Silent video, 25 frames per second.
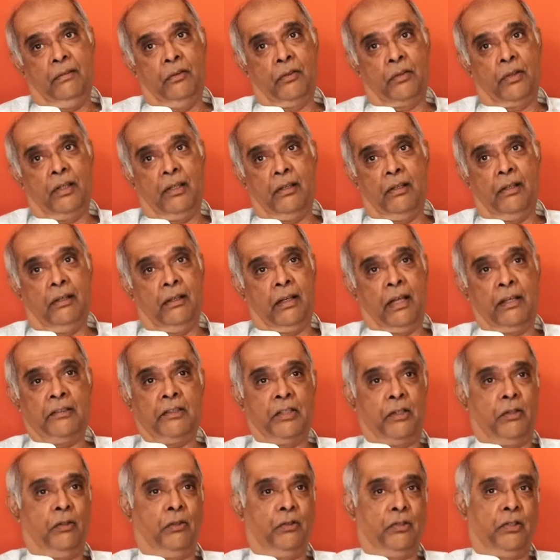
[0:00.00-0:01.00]
Okay,
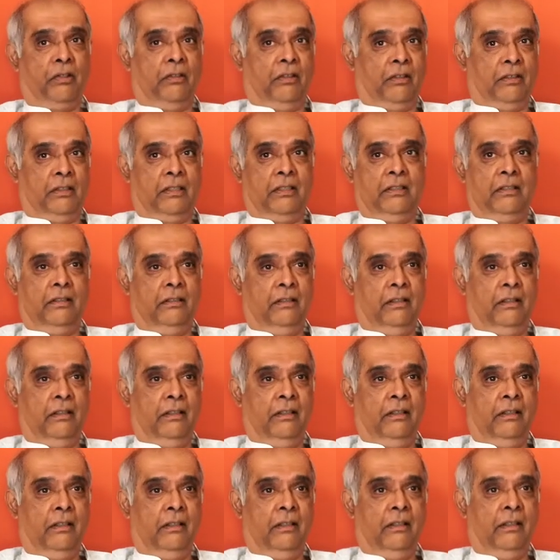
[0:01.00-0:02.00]
execution is
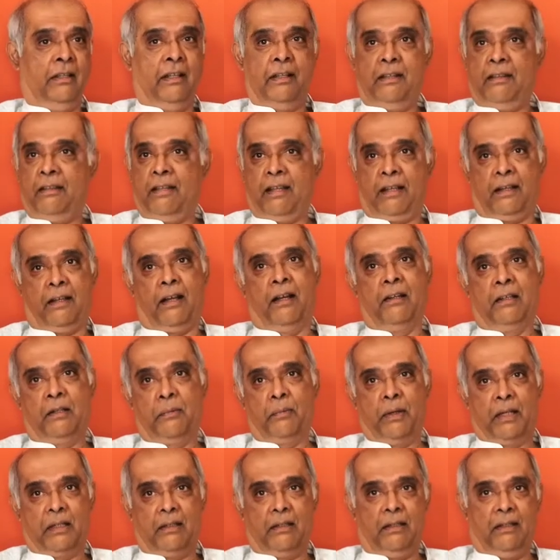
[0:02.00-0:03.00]
the thing
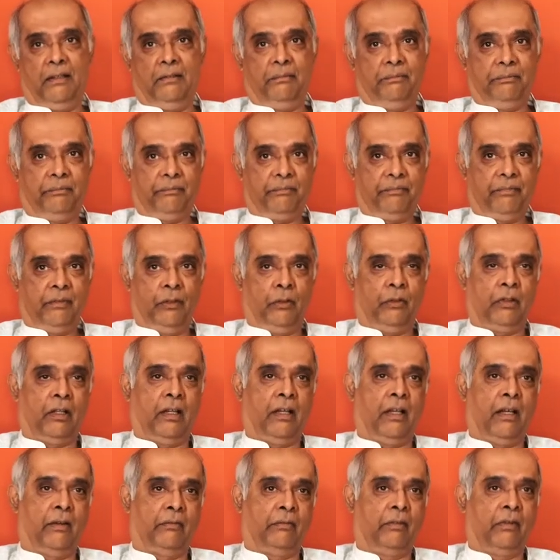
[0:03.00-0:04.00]
ultimately. You can
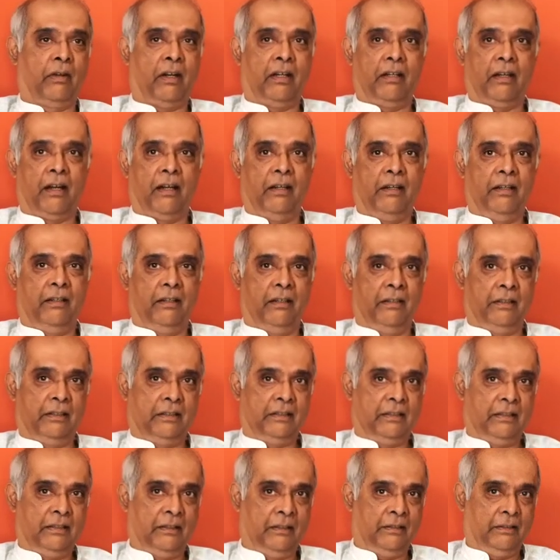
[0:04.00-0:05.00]
have great
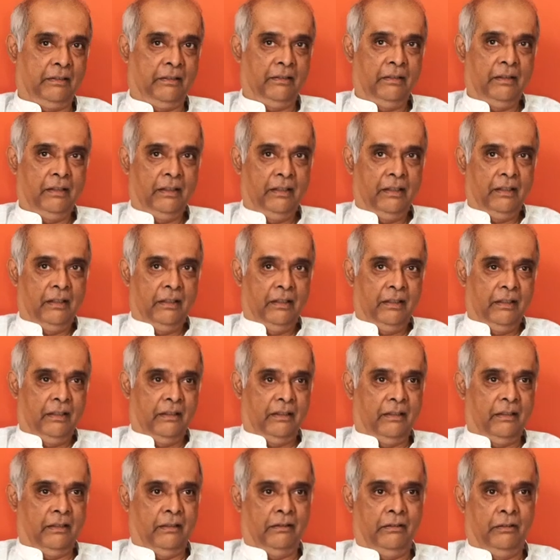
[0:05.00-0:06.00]
ideas,
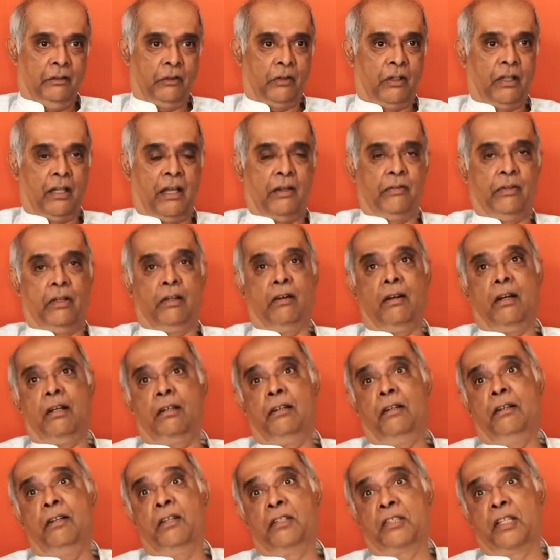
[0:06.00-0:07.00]
you can have a great
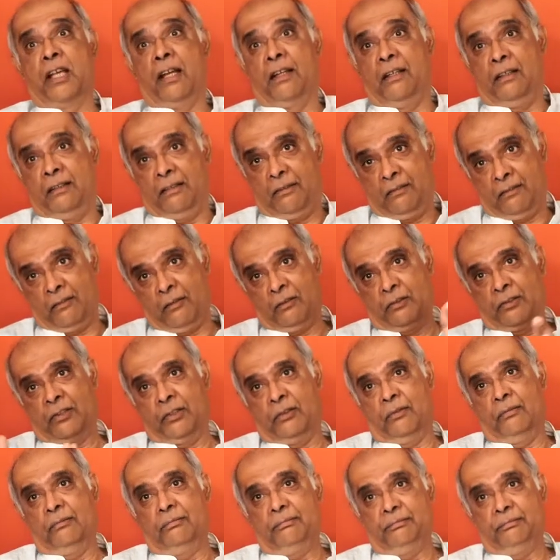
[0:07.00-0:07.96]
design also,